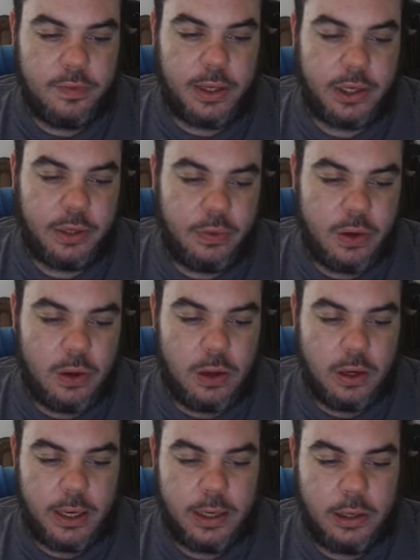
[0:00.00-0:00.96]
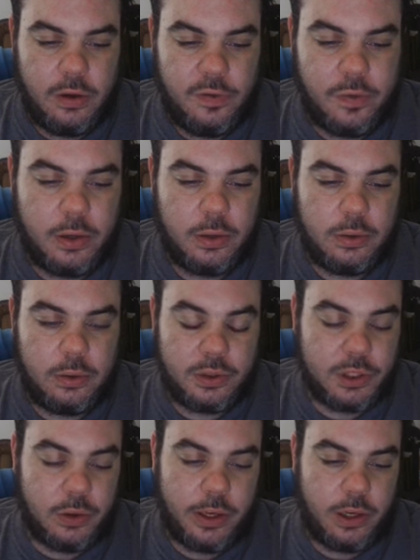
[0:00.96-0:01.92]
like Yukon and Nunavut,
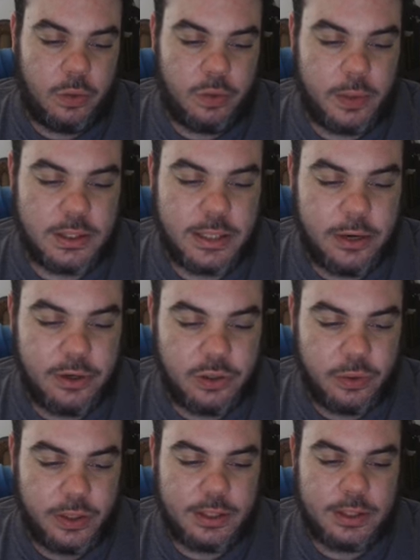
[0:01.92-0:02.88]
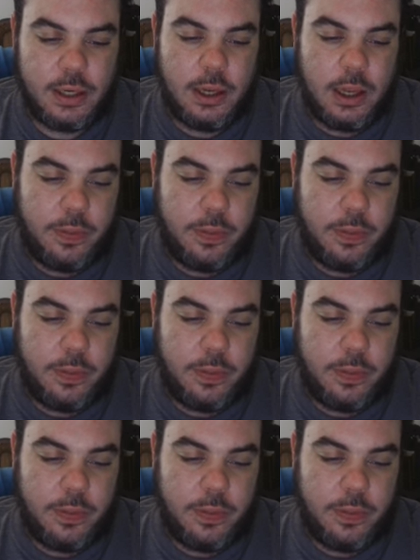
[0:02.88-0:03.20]
or sorry, Northwest Territories,